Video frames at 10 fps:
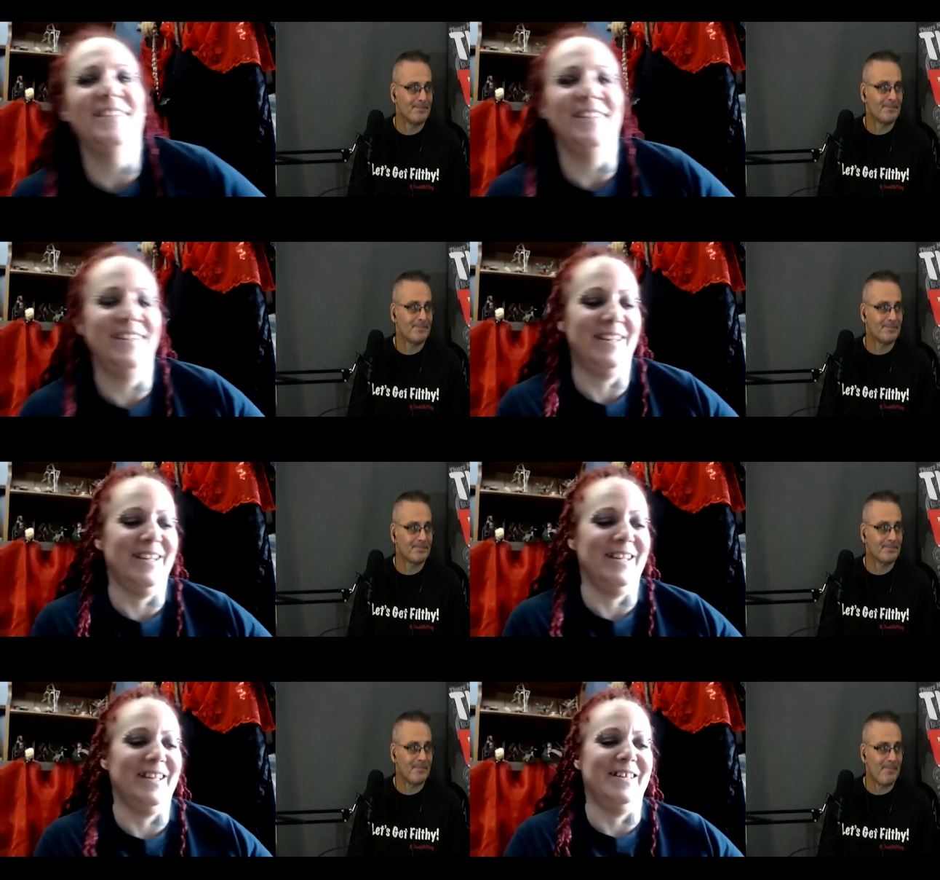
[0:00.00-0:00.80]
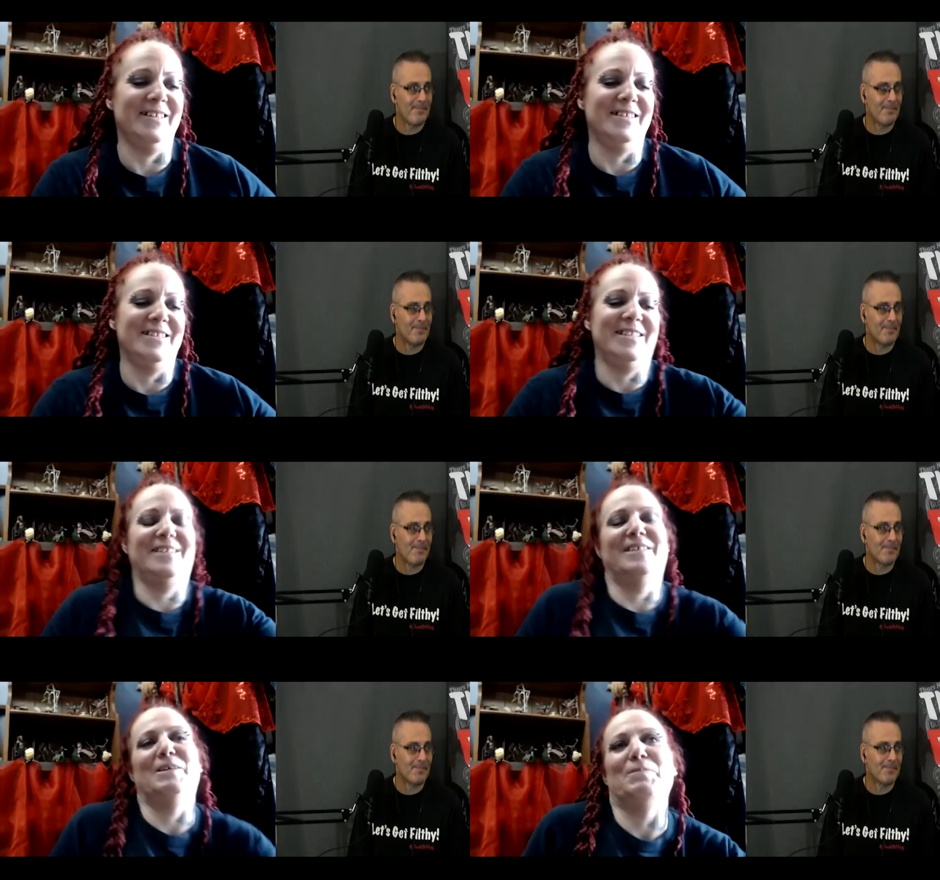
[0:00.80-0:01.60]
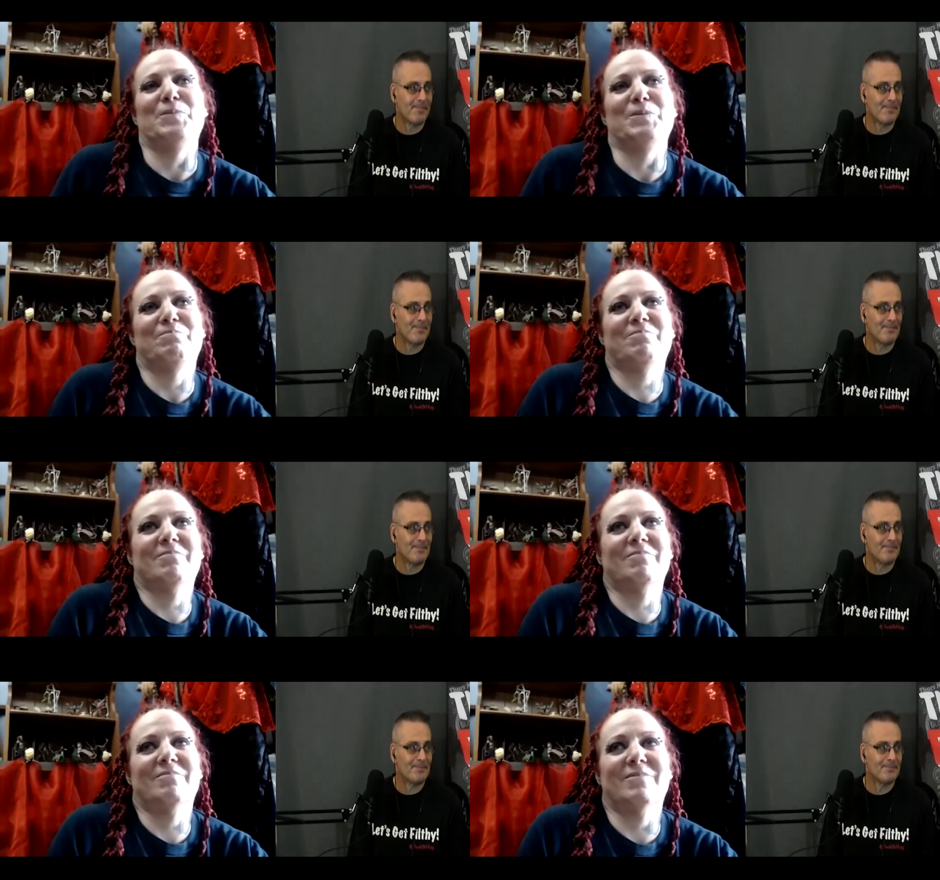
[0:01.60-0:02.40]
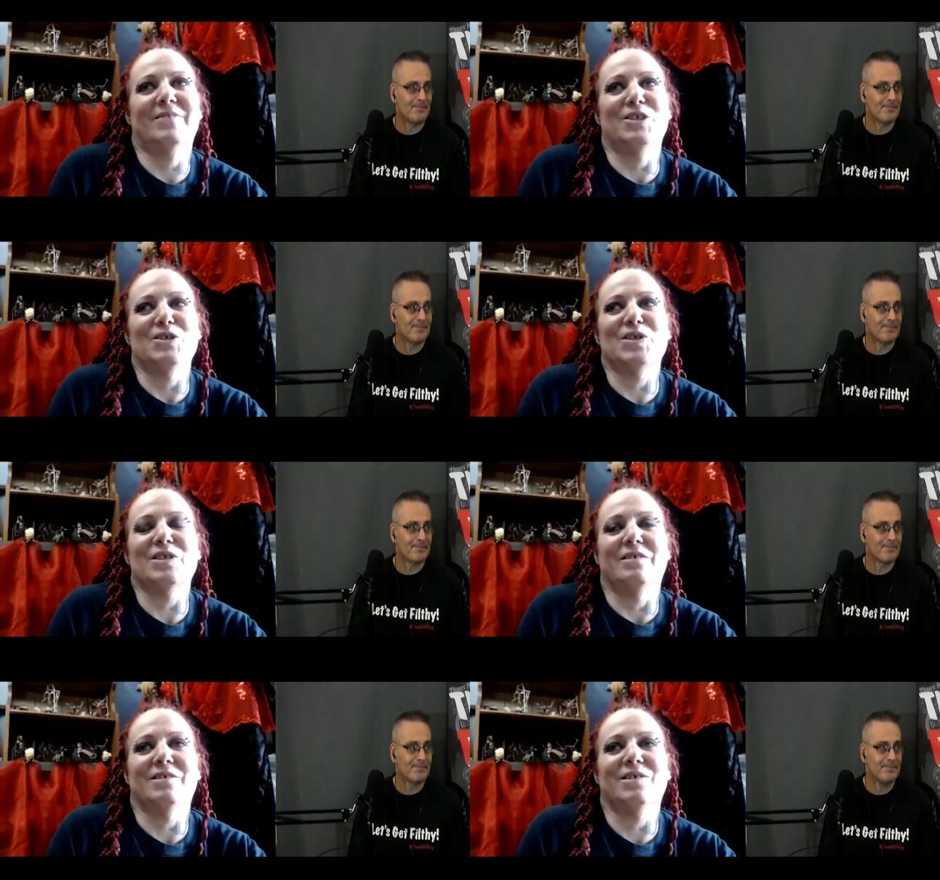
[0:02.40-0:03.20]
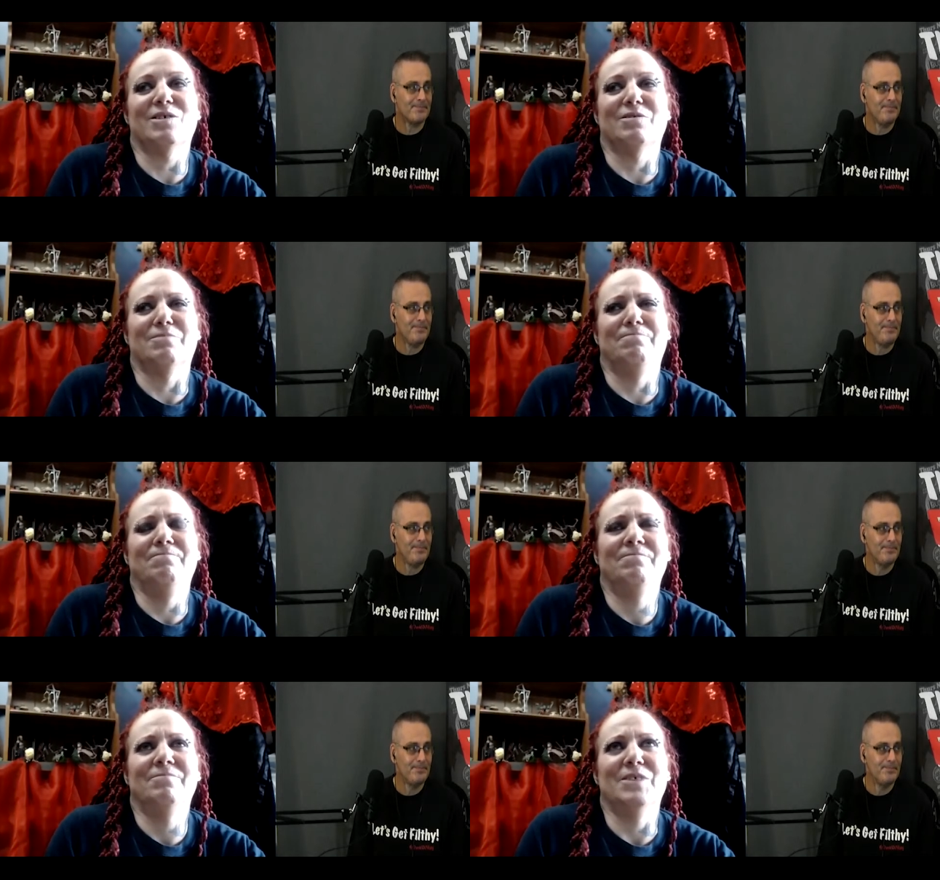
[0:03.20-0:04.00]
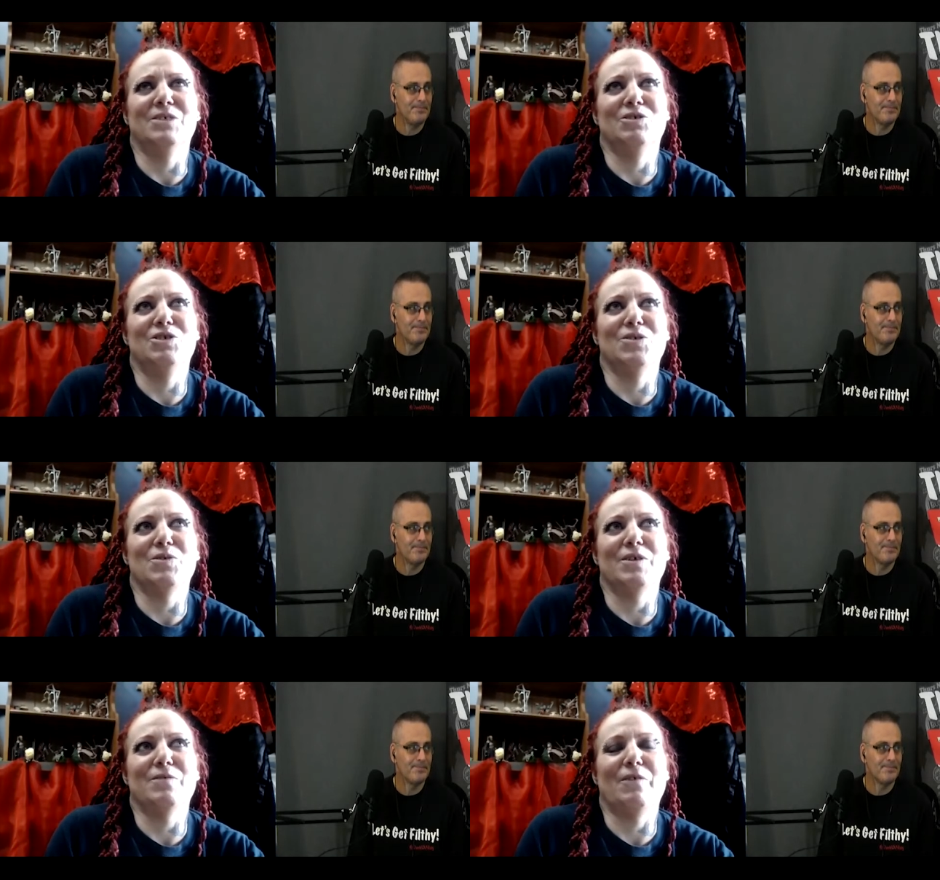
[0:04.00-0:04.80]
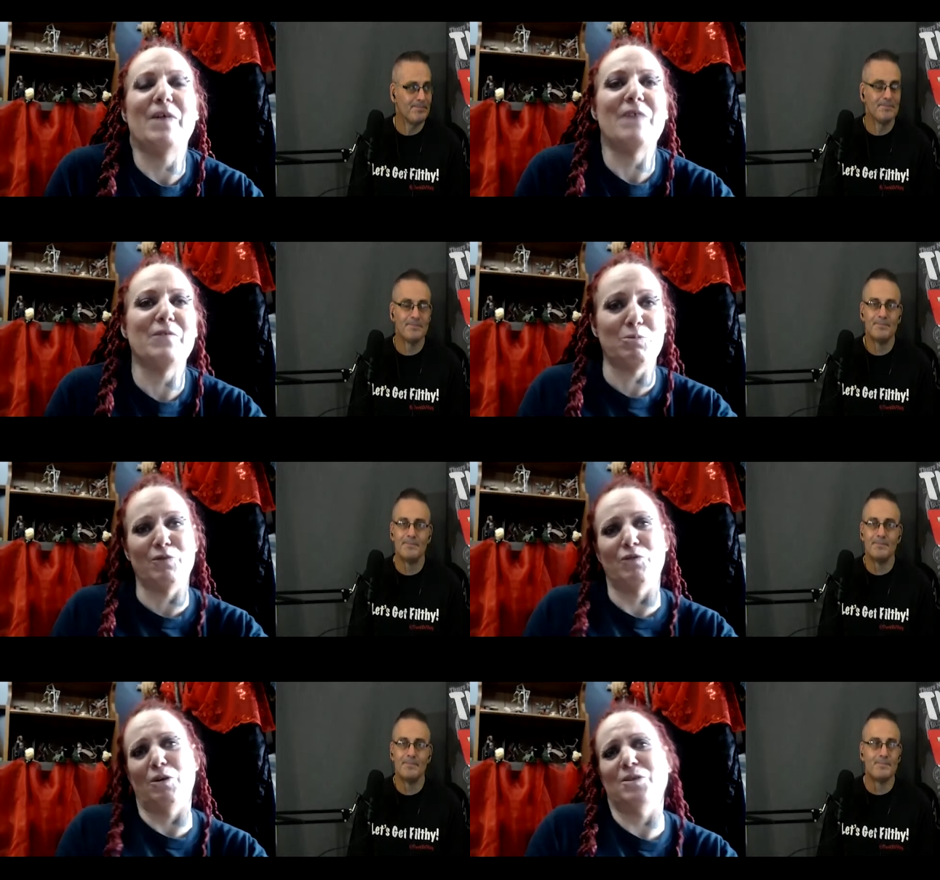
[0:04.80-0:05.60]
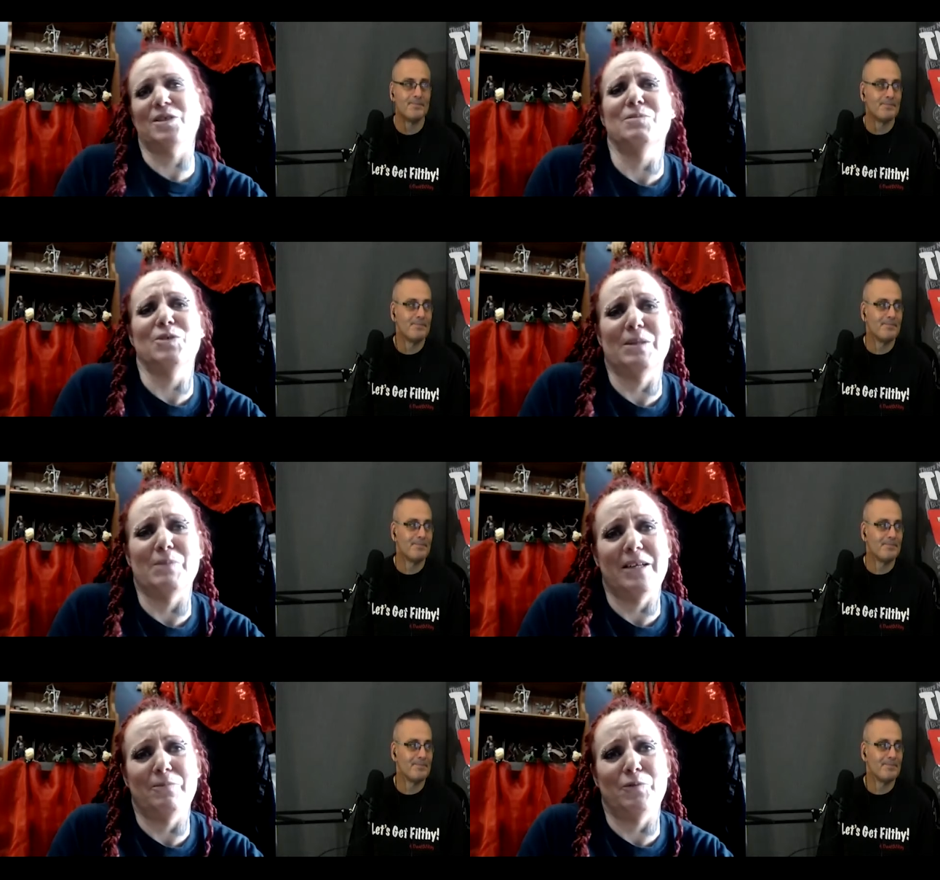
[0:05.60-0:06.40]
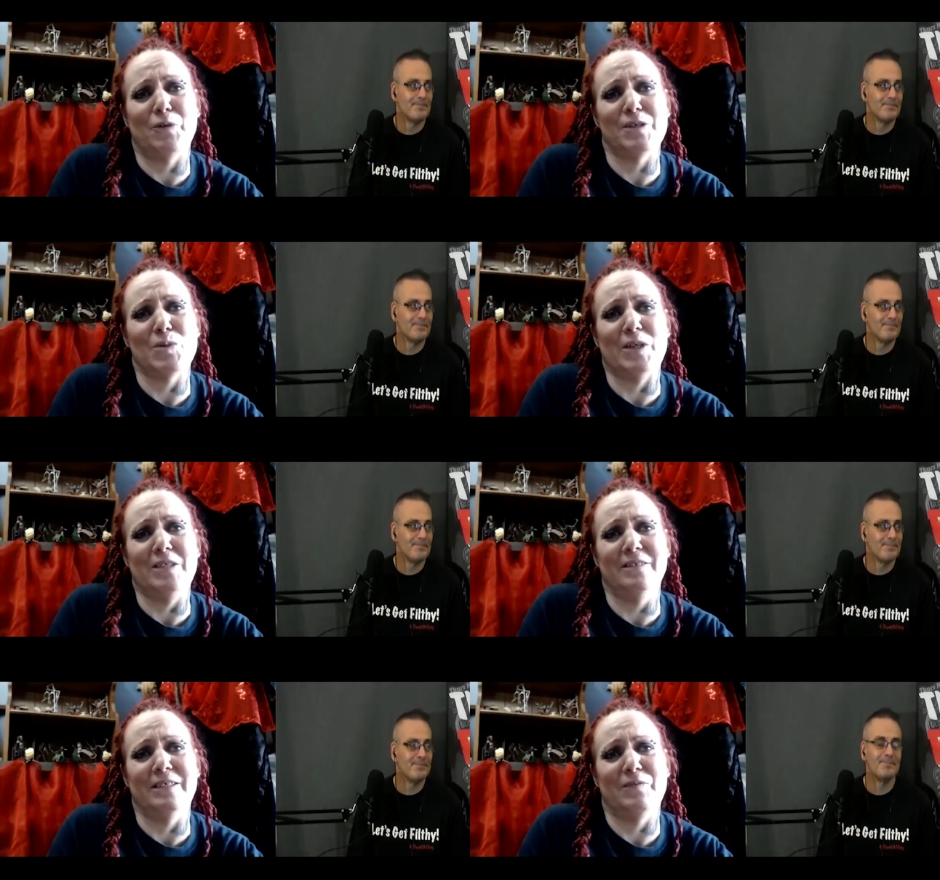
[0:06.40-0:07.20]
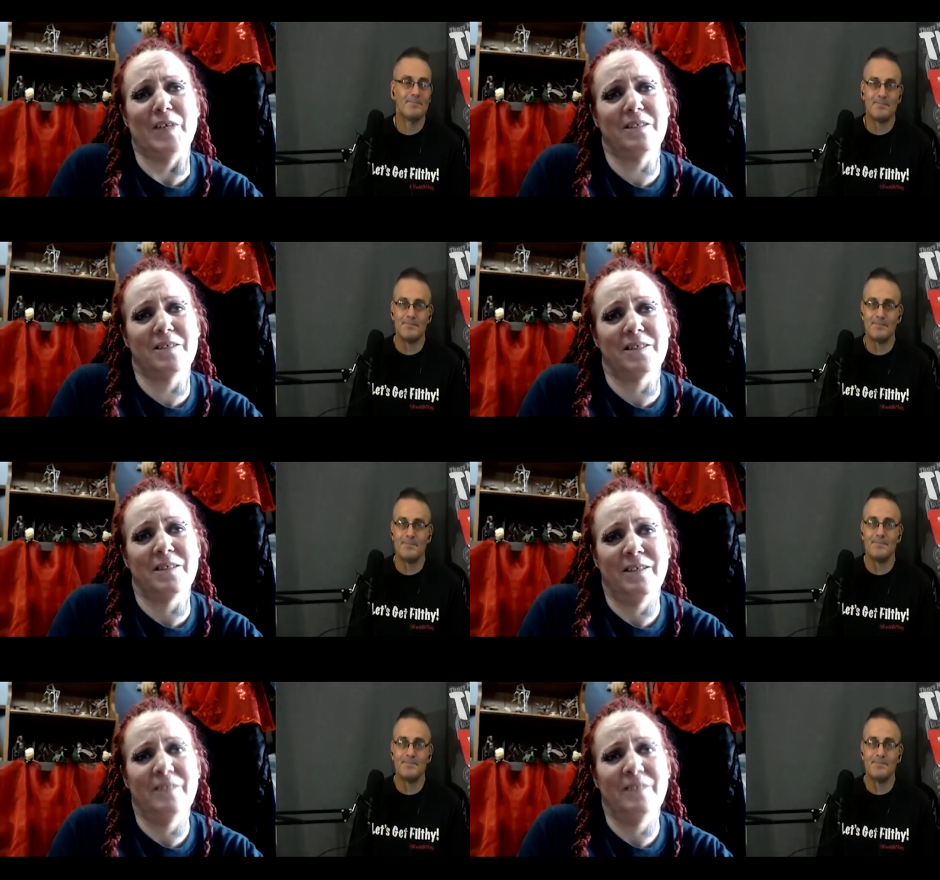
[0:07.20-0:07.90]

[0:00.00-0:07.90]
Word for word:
Speaker 1: And um, there's also one, two, three, four, five other performers I'm doing makeup for as well and effects.